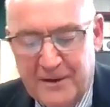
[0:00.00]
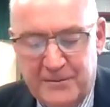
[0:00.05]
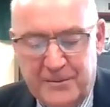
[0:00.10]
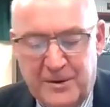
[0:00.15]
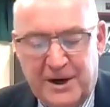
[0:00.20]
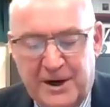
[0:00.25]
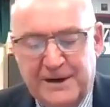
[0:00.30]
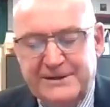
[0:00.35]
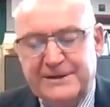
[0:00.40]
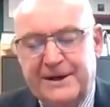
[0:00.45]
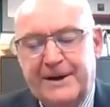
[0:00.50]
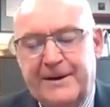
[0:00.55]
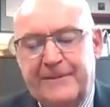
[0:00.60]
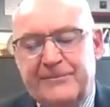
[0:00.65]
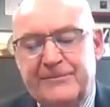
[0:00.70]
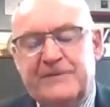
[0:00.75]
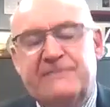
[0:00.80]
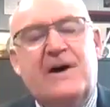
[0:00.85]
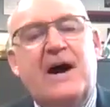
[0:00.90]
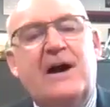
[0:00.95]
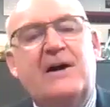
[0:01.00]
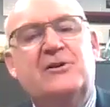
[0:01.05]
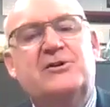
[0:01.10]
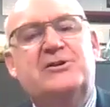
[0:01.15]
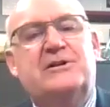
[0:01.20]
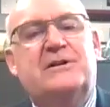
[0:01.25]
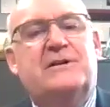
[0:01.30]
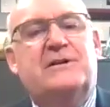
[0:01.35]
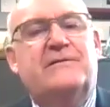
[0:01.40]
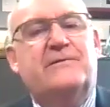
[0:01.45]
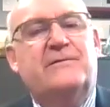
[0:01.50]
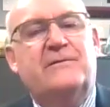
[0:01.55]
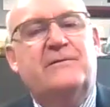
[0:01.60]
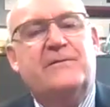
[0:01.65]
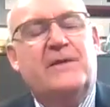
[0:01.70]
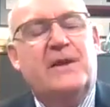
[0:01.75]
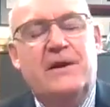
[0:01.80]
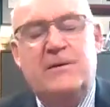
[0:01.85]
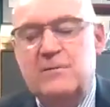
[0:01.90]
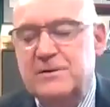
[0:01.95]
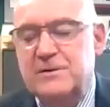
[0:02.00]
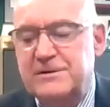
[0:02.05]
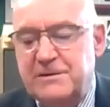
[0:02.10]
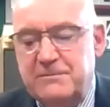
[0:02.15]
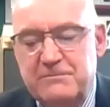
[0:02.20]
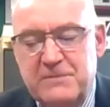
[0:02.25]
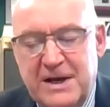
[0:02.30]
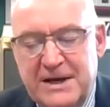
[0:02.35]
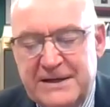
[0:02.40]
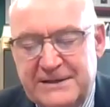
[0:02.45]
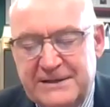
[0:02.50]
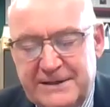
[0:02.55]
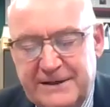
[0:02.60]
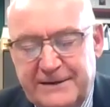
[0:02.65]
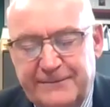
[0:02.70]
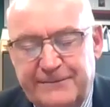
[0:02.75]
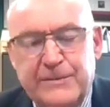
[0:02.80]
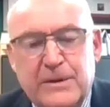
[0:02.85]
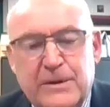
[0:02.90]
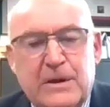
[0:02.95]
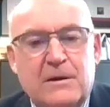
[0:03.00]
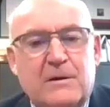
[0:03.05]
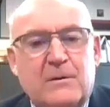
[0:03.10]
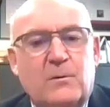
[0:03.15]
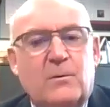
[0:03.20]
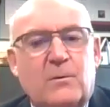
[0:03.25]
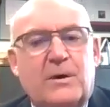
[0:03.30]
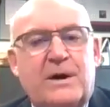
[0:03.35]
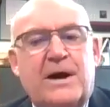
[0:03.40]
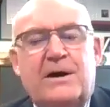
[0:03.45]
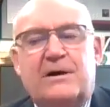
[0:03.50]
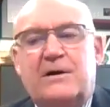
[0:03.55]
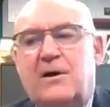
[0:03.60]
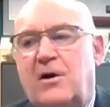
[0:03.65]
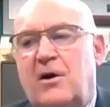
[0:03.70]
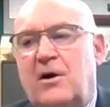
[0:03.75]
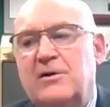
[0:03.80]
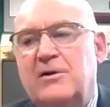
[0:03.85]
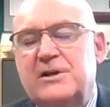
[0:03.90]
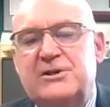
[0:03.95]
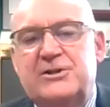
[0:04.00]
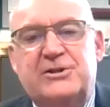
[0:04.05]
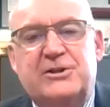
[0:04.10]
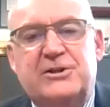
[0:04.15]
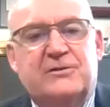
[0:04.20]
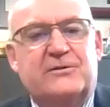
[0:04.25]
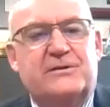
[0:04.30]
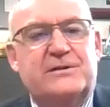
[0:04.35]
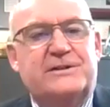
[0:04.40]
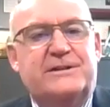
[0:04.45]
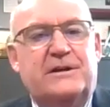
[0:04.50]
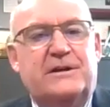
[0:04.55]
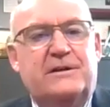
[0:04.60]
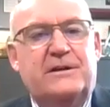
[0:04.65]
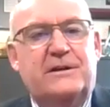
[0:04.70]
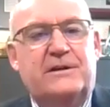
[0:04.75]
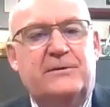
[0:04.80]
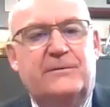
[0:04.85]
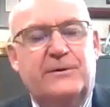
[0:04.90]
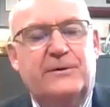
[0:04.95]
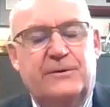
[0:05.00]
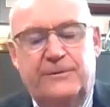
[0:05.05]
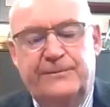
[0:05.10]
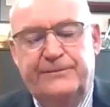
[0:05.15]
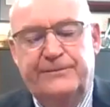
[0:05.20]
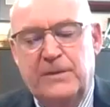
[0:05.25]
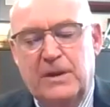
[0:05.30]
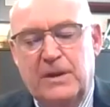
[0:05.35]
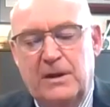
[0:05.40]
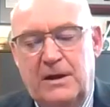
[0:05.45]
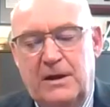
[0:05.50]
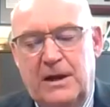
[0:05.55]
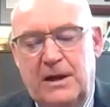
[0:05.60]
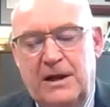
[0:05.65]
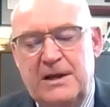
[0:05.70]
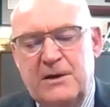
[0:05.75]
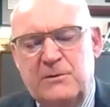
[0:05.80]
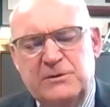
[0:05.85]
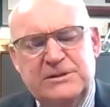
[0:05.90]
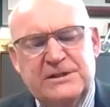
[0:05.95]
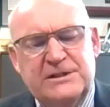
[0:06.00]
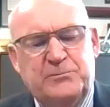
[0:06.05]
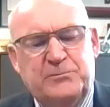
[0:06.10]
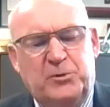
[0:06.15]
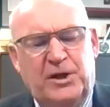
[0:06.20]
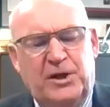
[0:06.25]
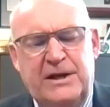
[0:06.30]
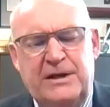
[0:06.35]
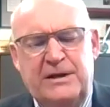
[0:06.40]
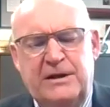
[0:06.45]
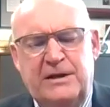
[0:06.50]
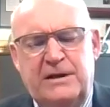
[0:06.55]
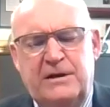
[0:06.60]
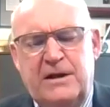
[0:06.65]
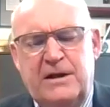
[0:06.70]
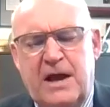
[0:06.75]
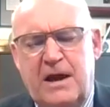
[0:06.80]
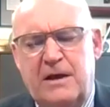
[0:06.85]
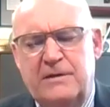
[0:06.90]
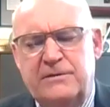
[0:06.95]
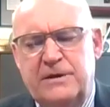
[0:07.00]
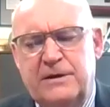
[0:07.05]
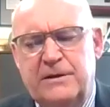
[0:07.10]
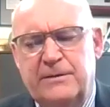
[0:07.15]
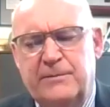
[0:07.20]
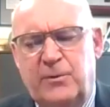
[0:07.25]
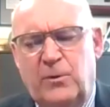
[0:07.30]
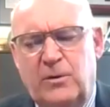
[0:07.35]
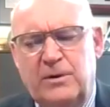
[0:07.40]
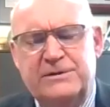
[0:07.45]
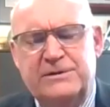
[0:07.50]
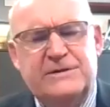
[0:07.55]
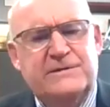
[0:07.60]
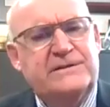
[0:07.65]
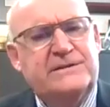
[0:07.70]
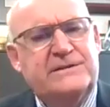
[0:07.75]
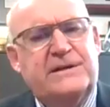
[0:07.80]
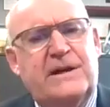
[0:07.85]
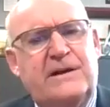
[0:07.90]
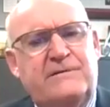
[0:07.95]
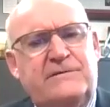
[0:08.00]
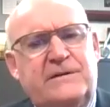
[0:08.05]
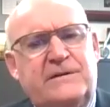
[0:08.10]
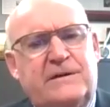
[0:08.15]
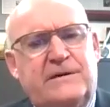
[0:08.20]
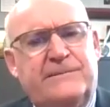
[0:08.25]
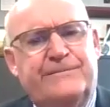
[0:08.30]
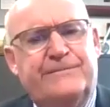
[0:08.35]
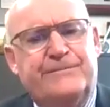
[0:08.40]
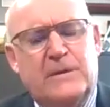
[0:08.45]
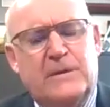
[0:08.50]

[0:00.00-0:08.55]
But the fire chief, he was amazing. We had all these children sitting in a room, and he was explaining the importance of safety